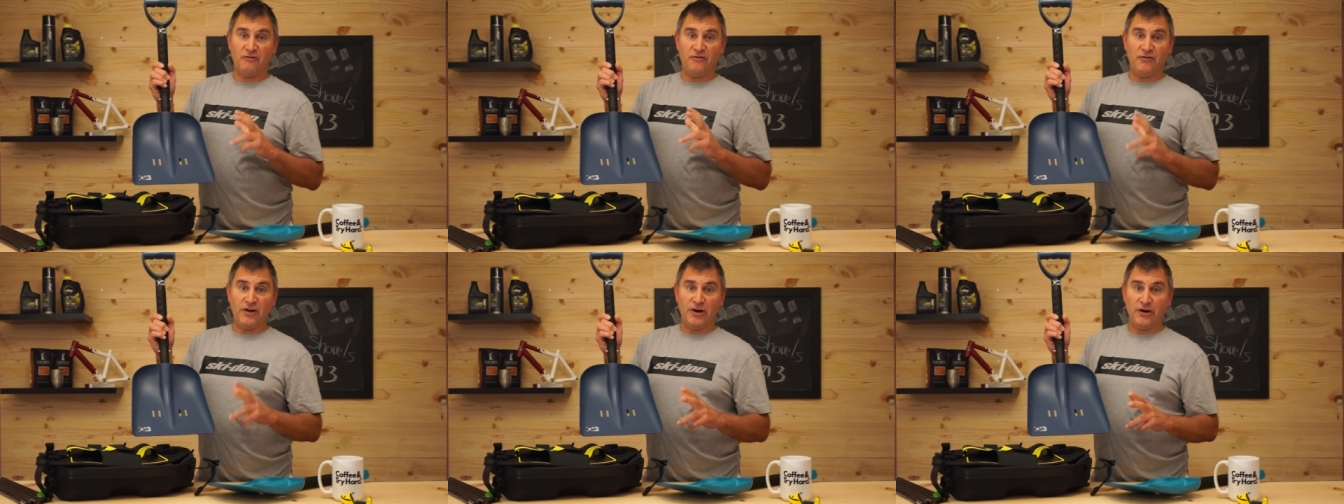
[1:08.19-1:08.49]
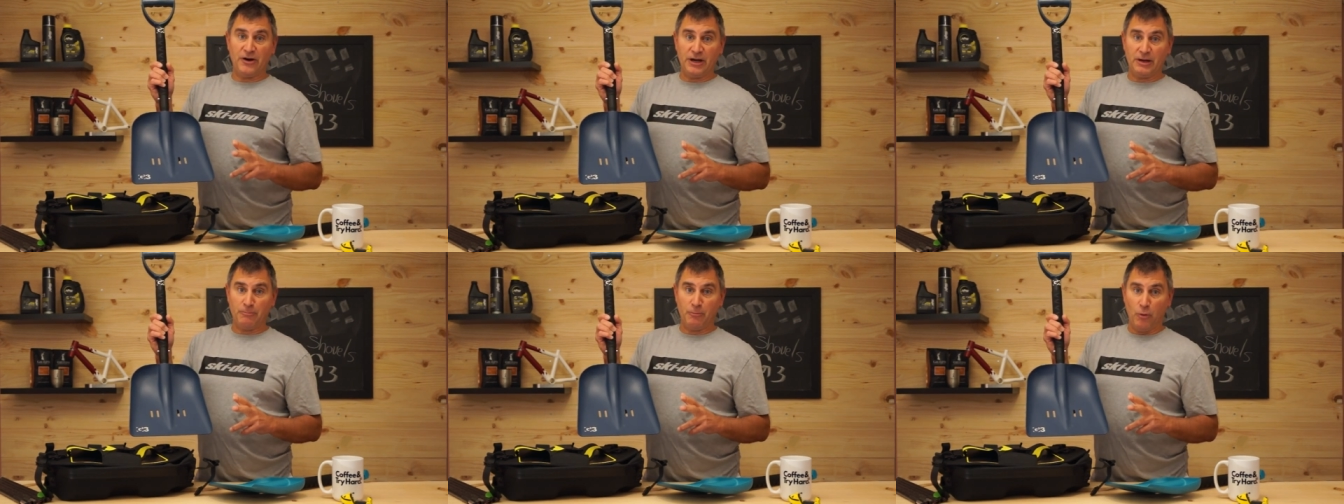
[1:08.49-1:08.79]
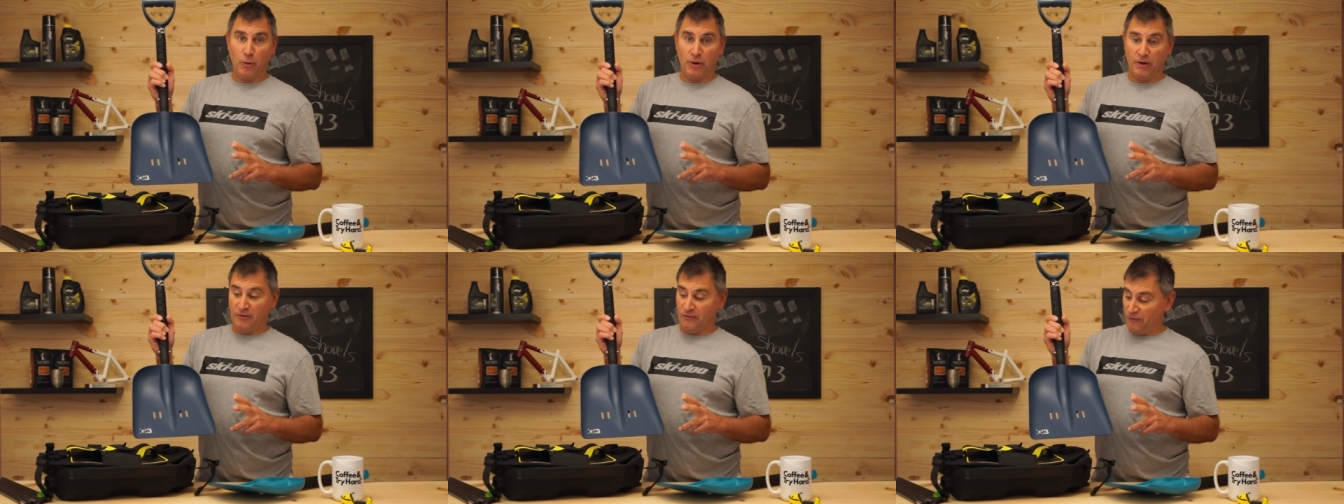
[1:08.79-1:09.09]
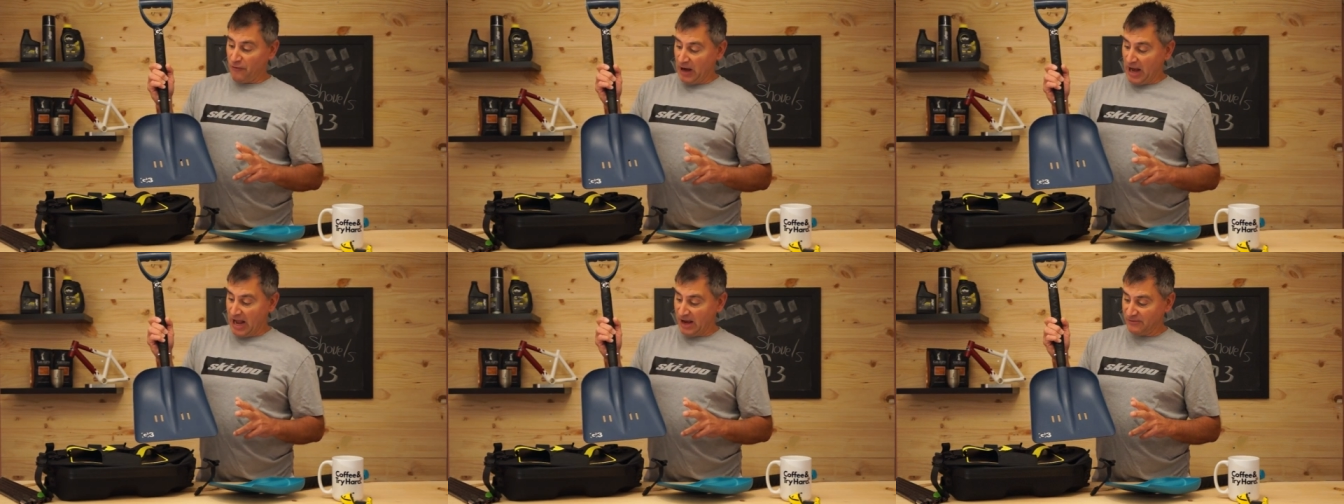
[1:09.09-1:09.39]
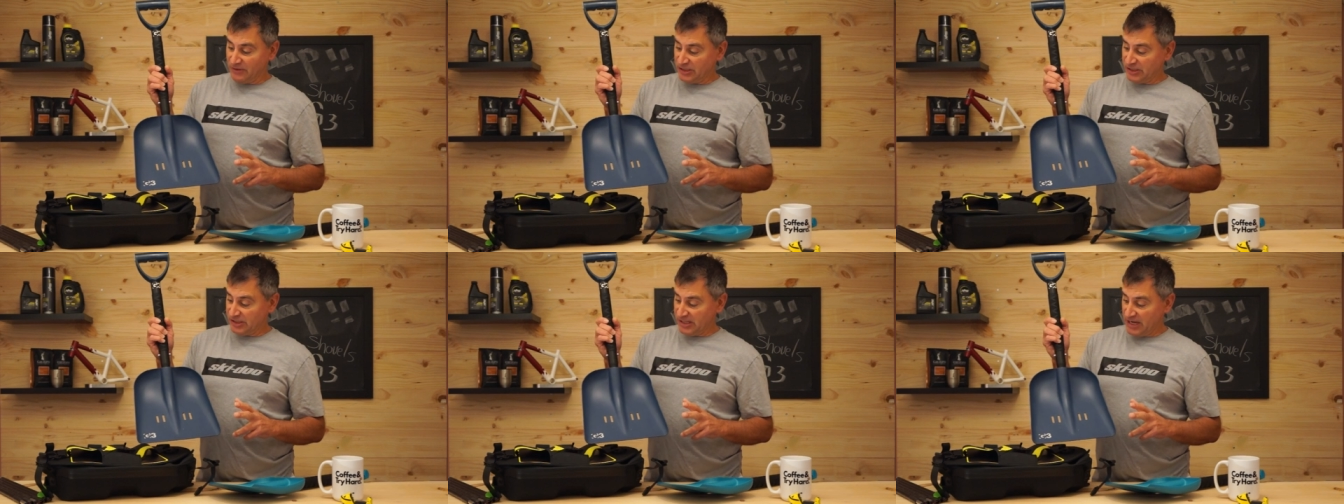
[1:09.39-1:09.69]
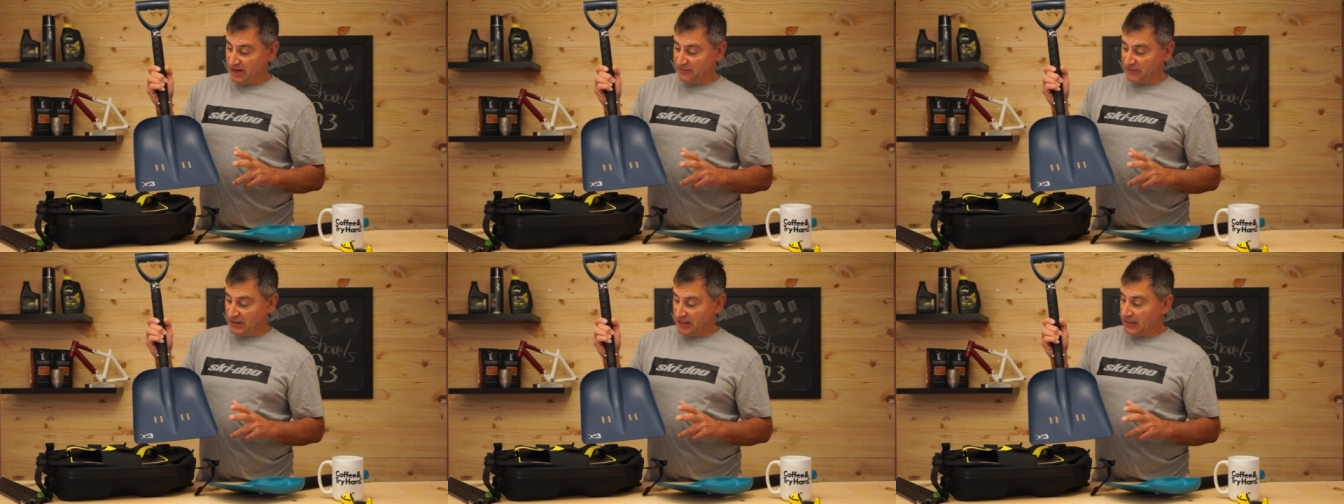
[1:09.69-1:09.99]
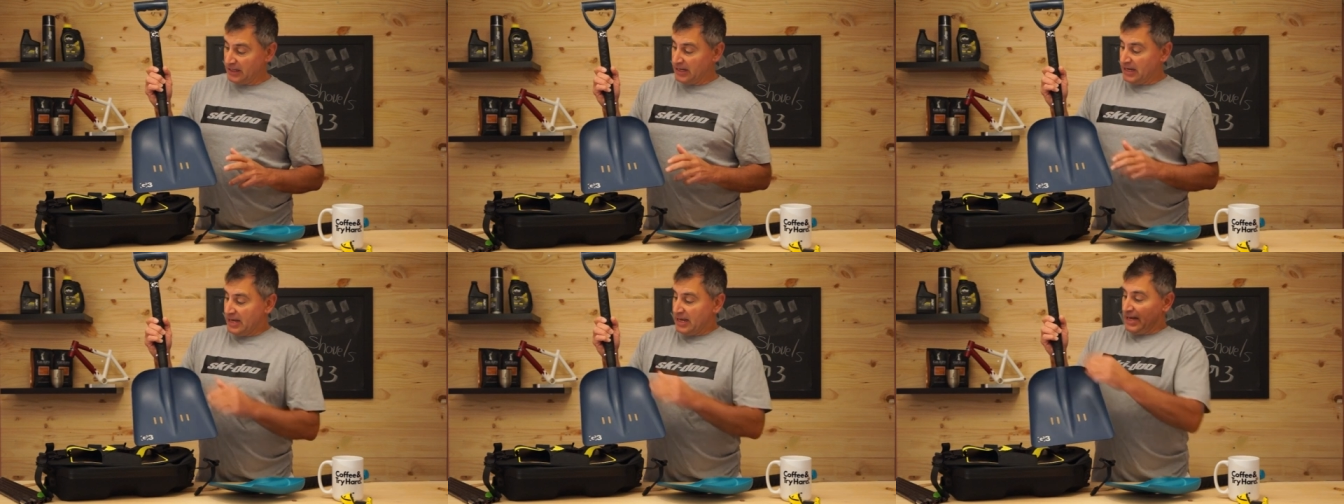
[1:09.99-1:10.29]
very important for Avi
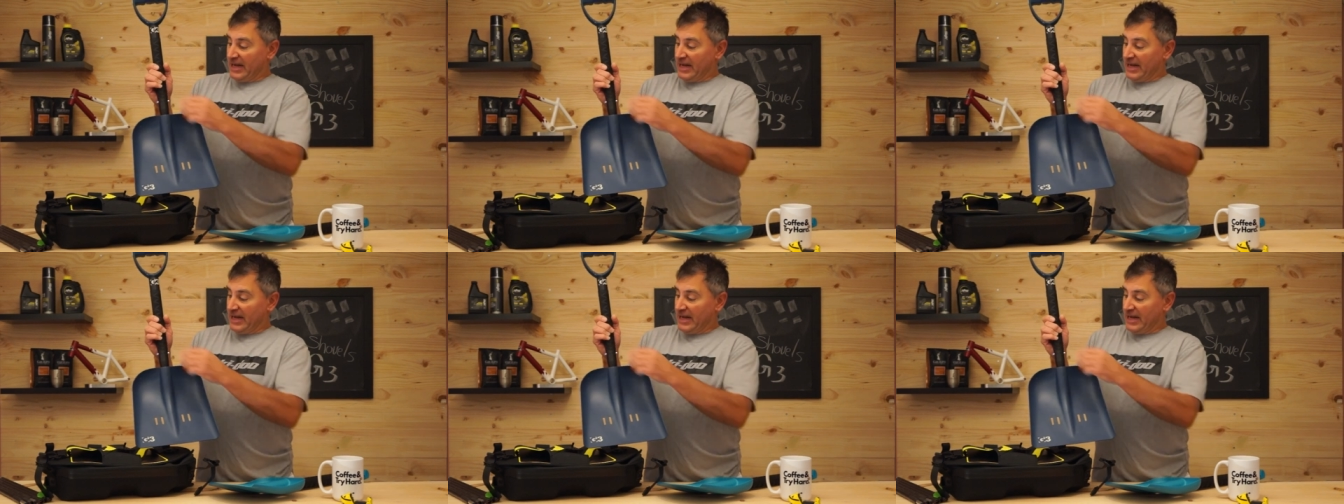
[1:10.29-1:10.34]
safety.